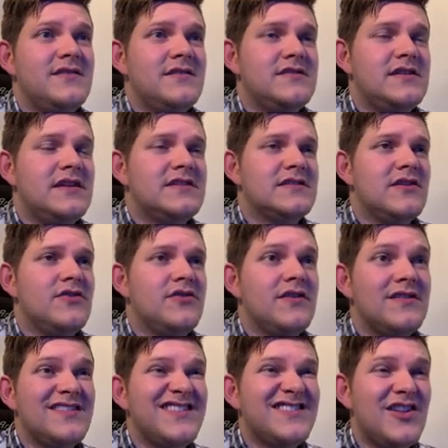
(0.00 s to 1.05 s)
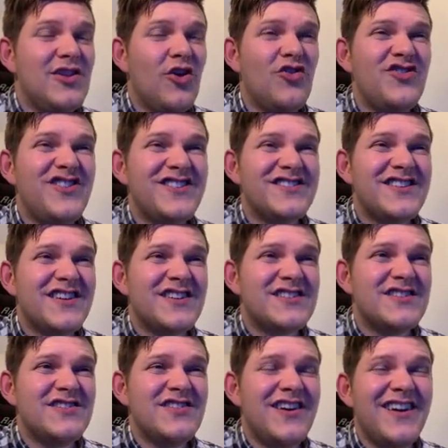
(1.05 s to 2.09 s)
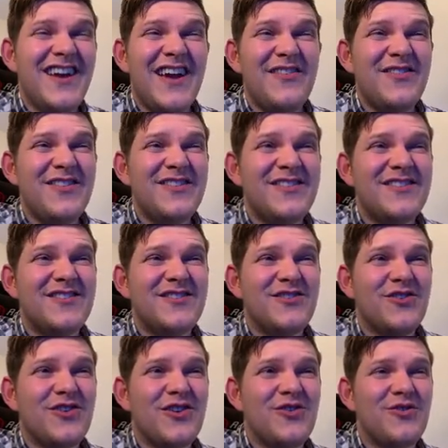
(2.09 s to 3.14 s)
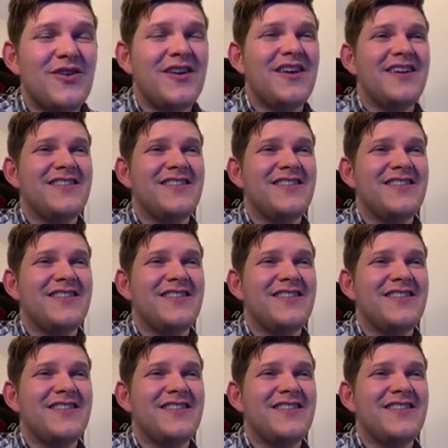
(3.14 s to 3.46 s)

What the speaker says: change a lot. This logic section, I haven't started looking